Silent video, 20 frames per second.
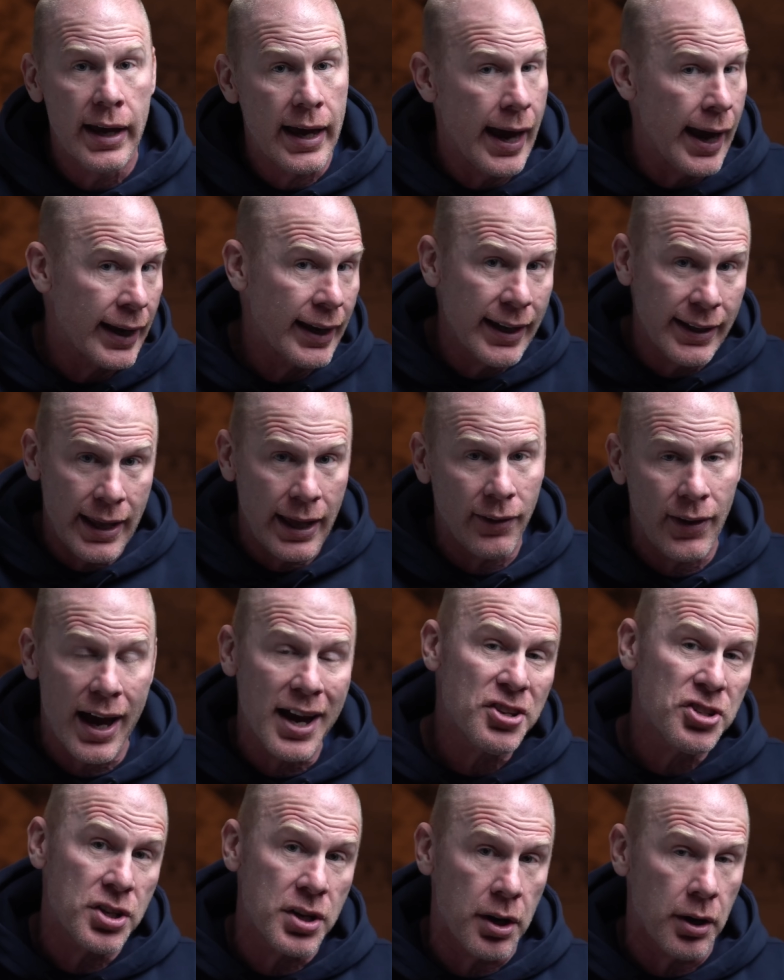And can they
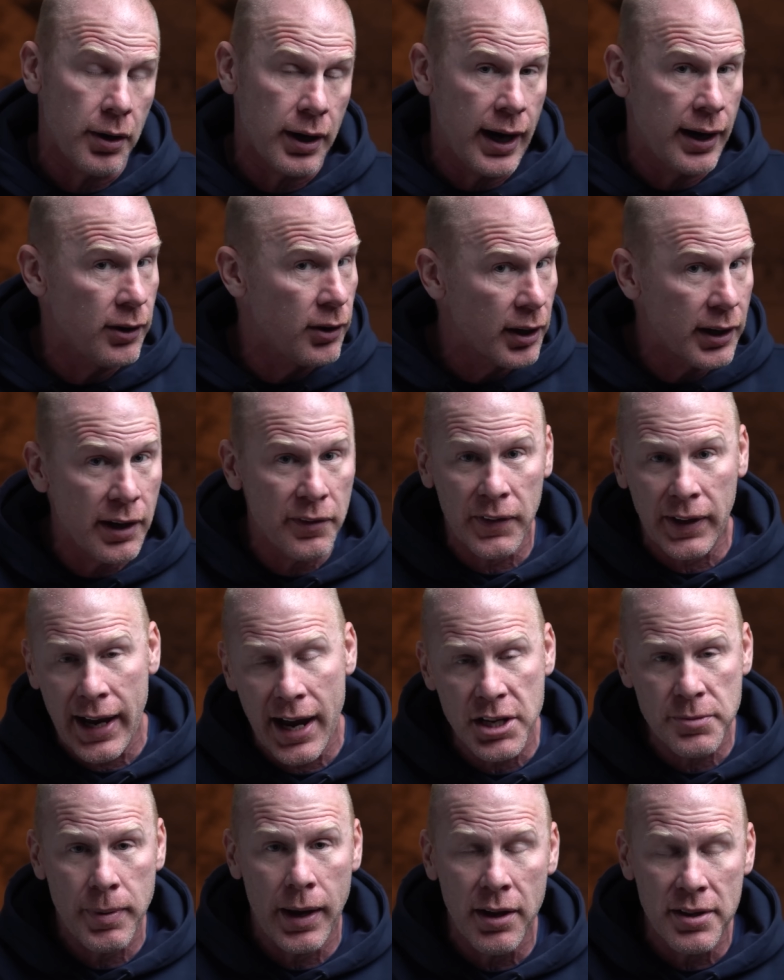last a year? Kind of looking at the
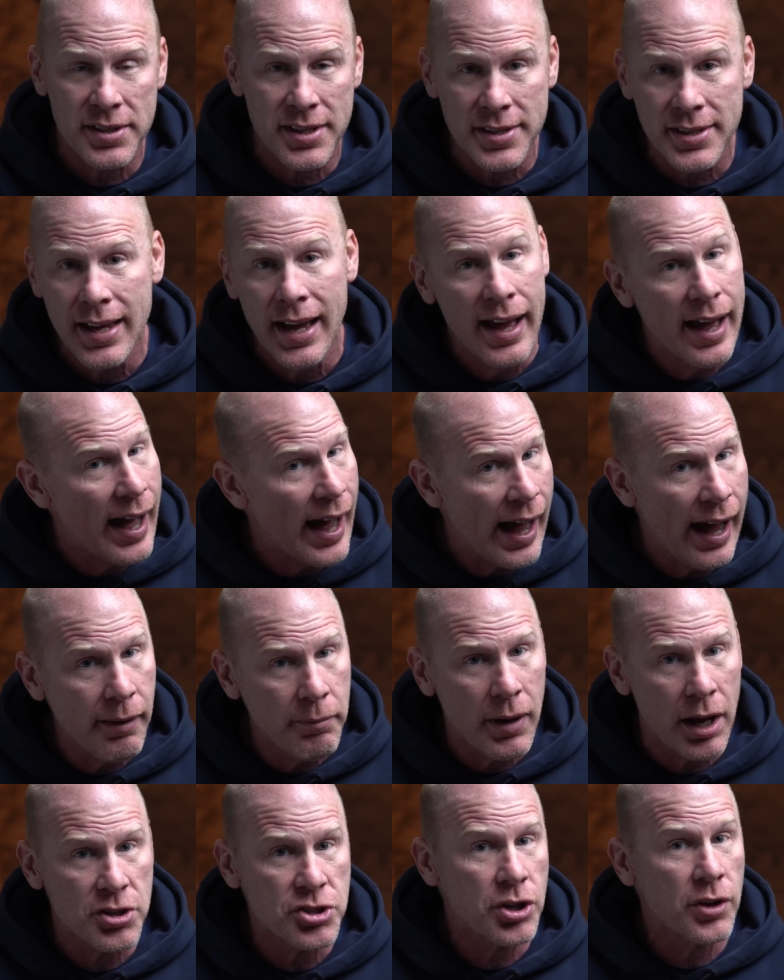cash balances, I'm
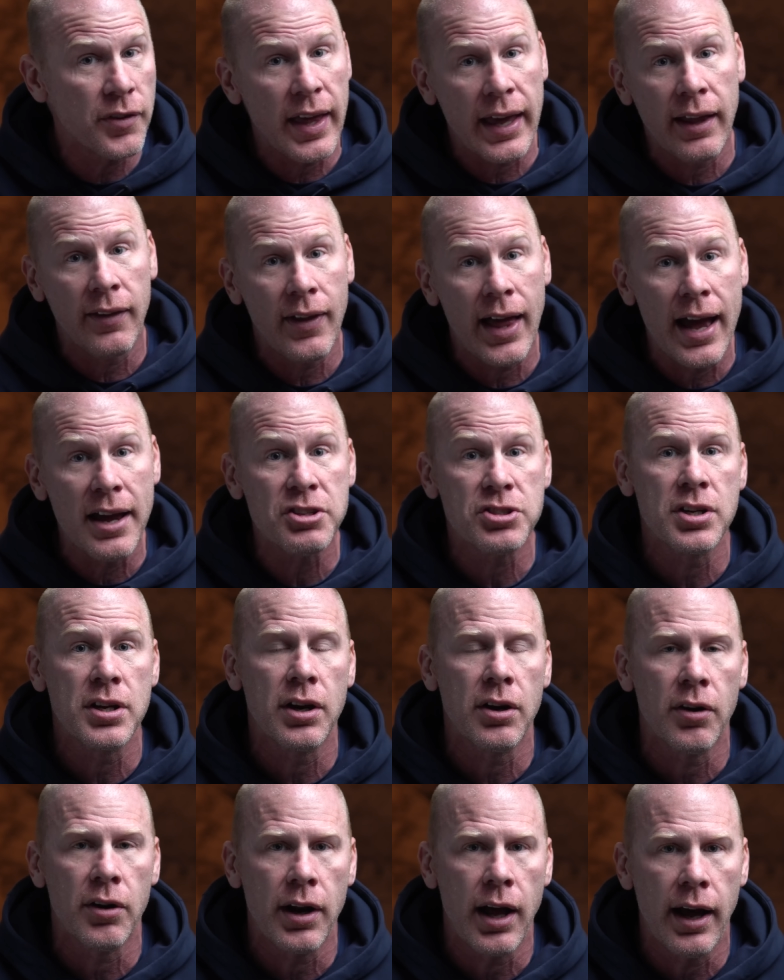not sure they can last a
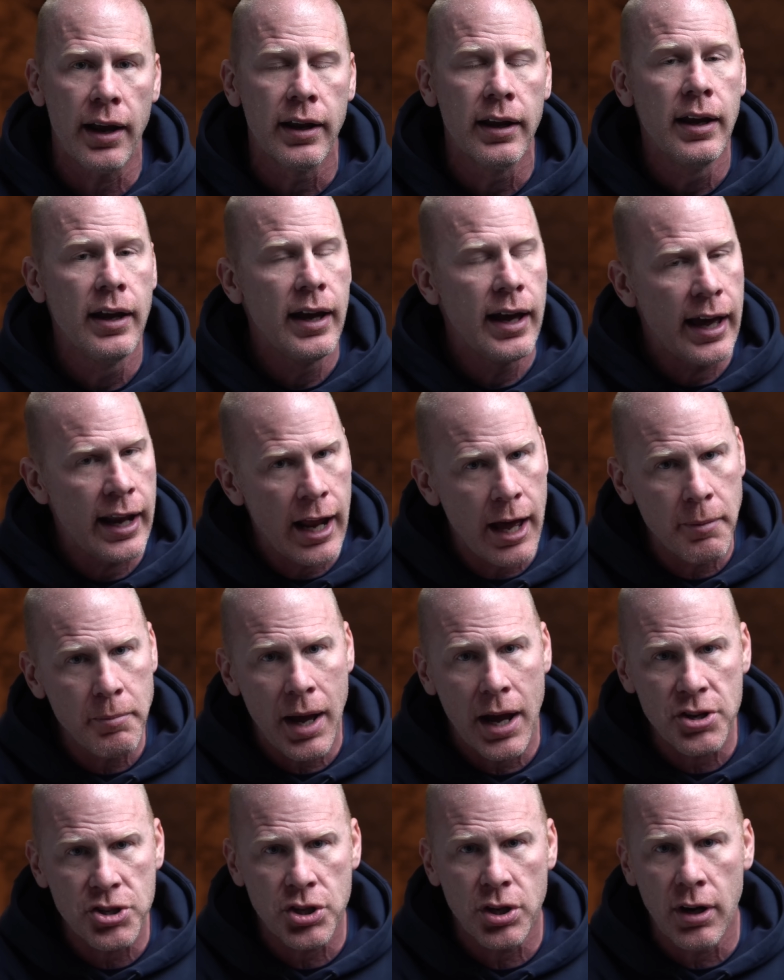year or not, and I'm
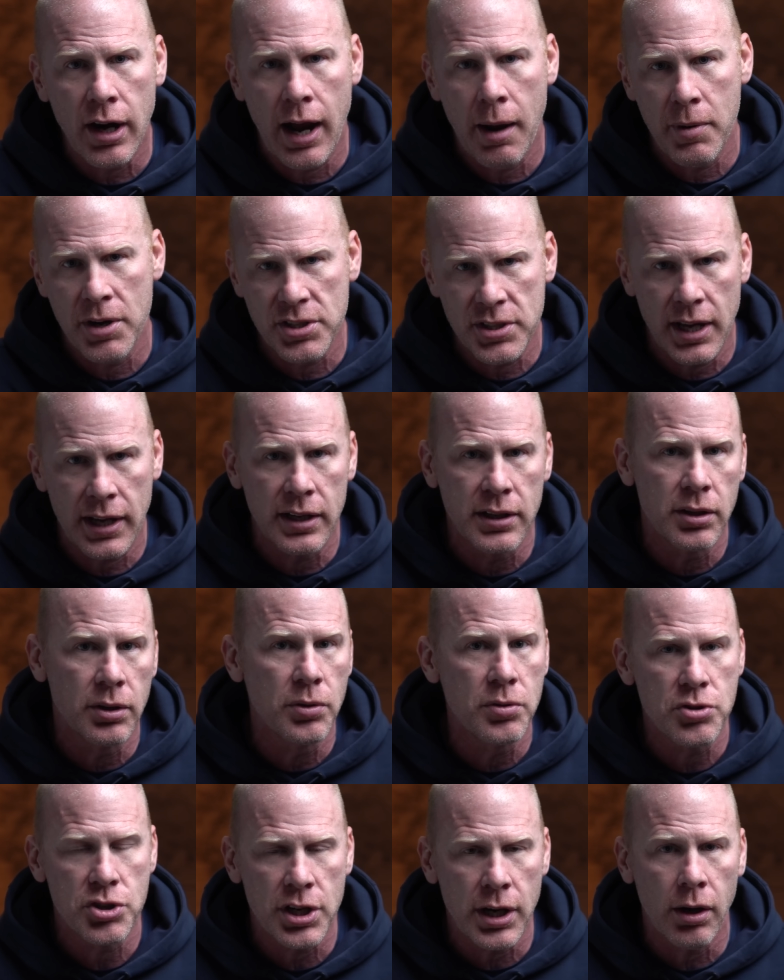not sure how much they can
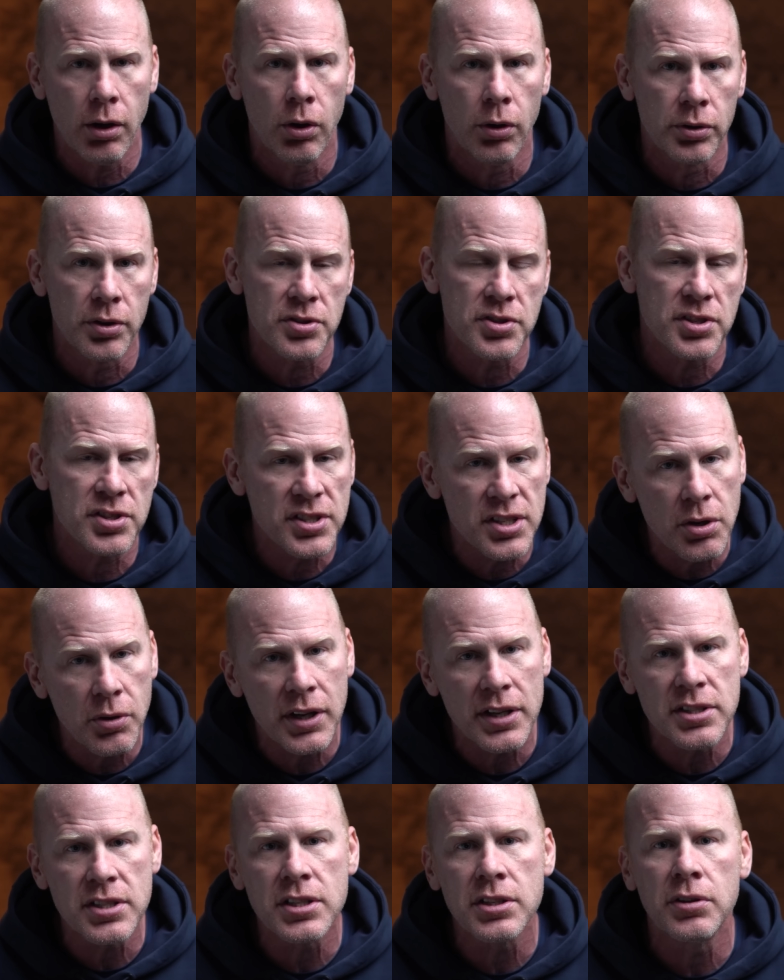dilute shareholders and still
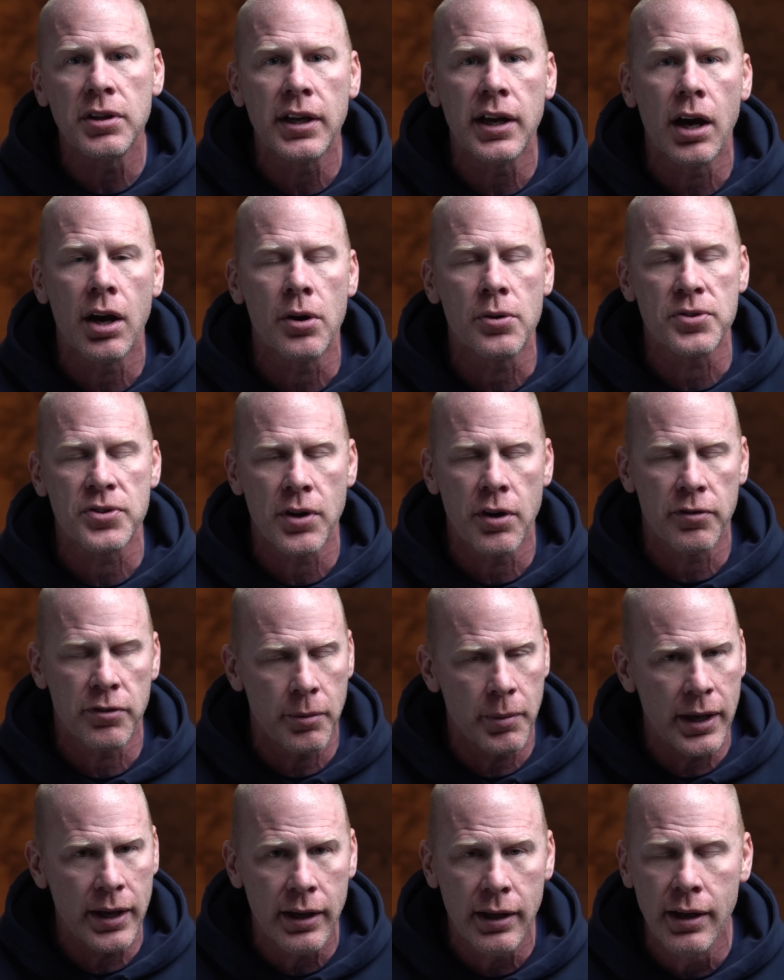continue to go. So for
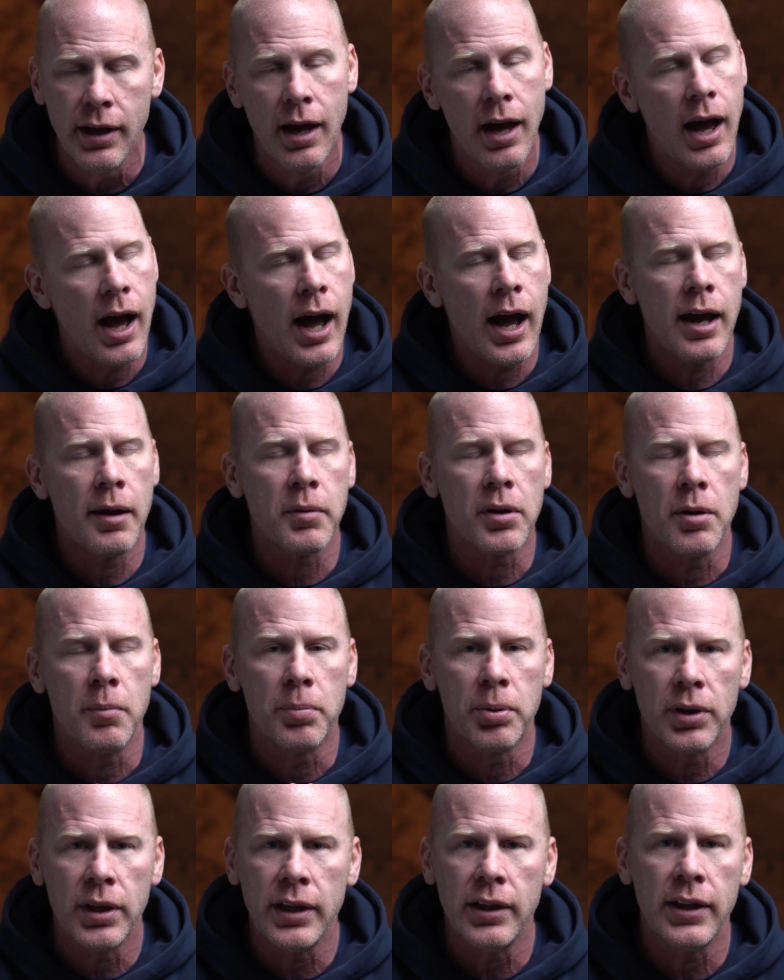me, I am
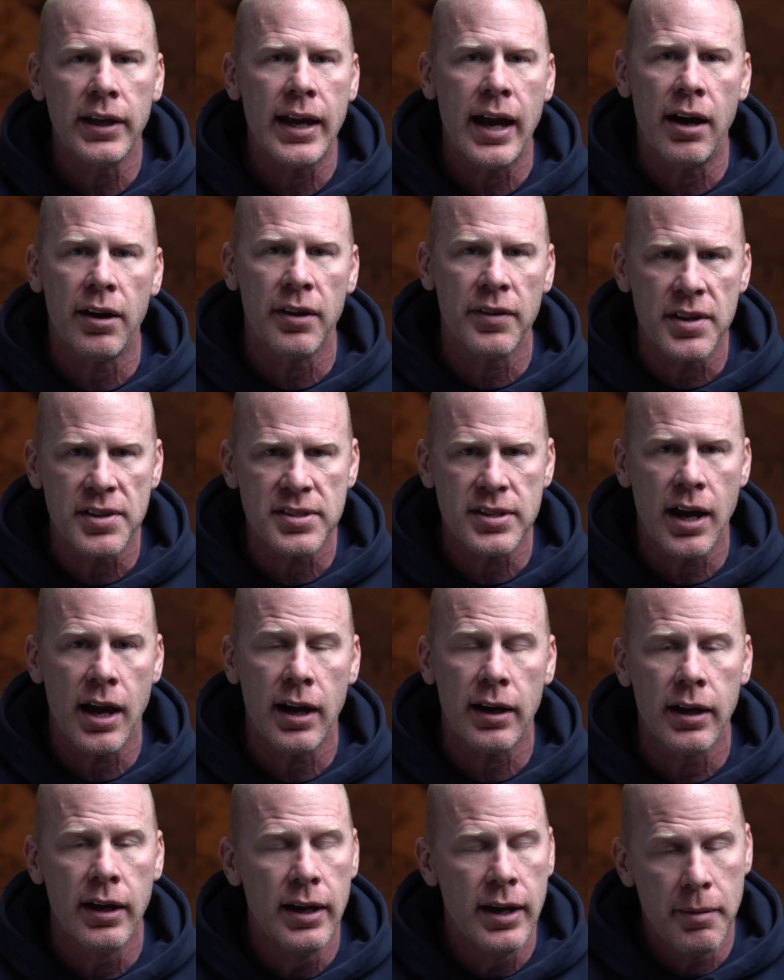completely out on this
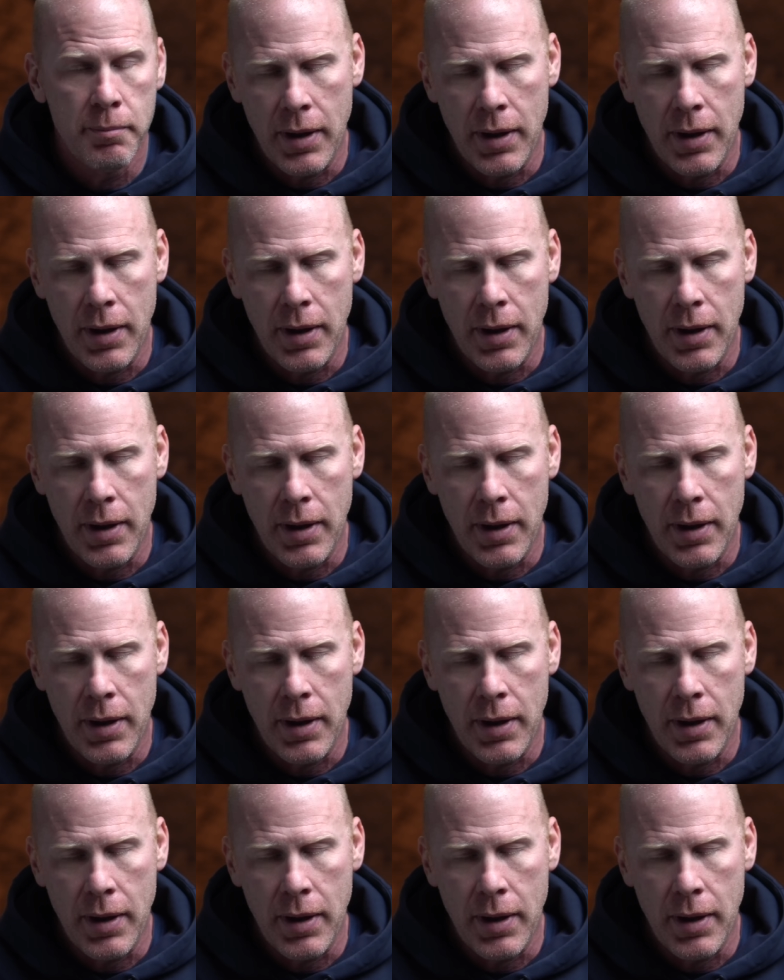stock.